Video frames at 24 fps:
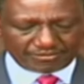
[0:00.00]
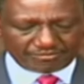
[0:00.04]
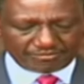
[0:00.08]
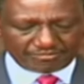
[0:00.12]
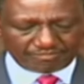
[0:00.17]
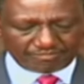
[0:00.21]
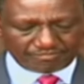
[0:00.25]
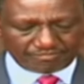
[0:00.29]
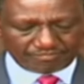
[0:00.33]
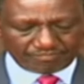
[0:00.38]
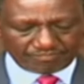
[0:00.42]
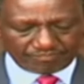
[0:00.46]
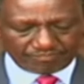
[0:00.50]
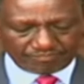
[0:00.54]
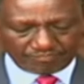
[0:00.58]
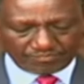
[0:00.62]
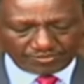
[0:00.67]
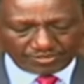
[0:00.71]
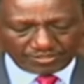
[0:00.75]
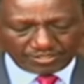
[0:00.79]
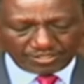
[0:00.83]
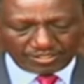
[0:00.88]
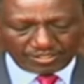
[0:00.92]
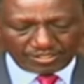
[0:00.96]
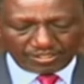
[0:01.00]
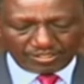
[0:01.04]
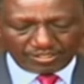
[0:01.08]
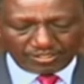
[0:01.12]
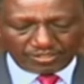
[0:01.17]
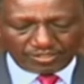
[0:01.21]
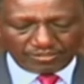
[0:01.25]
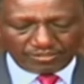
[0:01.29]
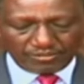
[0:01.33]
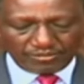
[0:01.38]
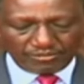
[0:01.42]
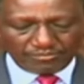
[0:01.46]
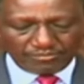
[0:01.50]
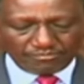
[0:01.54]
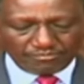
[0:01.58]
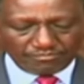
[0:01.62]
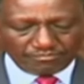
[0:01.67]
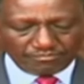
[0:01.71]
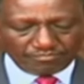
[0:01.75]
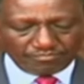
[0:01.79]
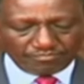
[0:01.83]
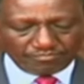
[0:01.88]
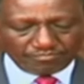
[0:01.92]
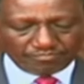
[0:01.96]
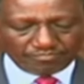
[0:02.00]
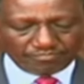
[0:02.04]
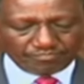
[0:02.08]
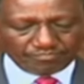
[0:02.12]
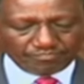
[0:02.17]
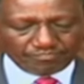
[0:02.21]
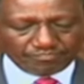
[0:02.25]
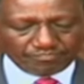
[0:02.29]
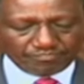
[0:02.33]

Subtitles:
(no one is talking)